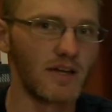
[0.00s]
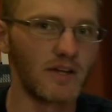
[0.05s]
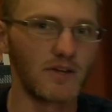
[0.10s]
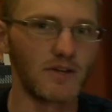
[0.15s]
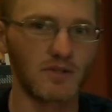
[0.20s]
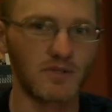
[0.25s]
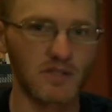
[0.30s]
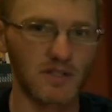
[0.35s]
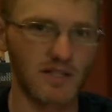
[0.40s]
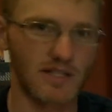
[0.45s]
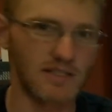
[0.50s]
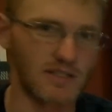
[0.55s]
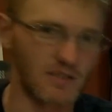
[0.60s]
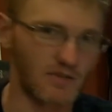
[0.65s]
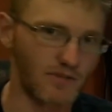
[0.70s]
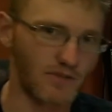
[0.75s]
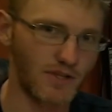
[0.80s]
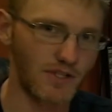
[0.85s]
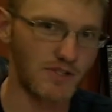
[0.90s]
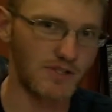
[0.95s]
you're selecting
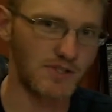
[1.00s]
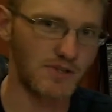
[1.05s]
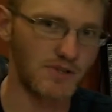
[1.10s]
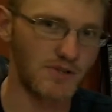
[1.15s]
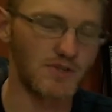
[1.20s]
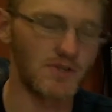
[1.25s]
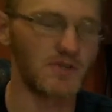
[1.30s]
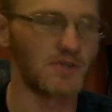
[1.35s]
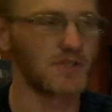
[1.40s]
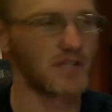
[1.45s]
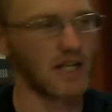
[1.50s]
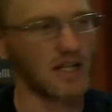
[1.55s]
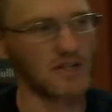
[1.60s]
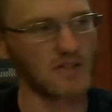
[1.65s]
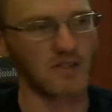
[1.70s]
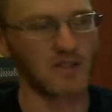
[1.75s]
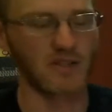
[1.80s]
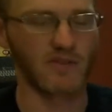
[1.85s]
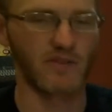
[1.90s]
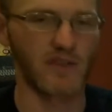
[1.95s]
fixtures, you're
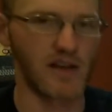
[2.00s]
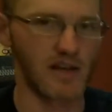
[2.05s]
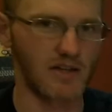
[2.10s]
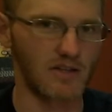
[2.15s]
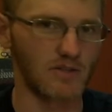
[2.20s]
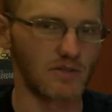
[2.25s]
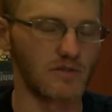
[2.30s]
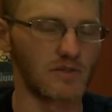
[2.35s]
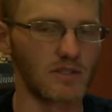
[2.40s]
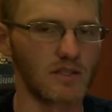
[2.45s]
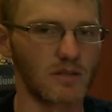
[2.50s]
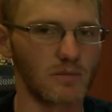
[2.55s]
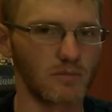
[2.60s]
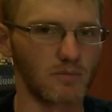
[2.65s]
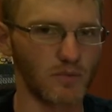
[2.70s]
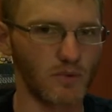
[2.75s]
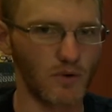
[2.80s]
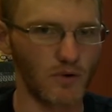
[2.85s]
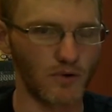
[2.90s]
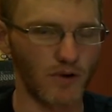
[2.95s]
changing the values in the
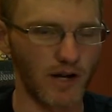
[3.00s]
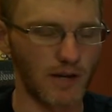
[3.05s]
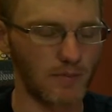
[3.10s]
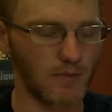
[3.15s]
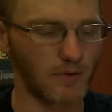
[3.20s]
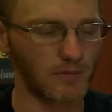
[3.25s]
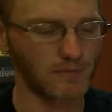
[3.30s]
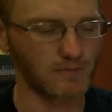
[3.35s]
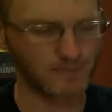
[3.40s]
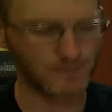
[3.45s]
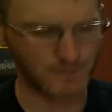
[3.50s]
programmer,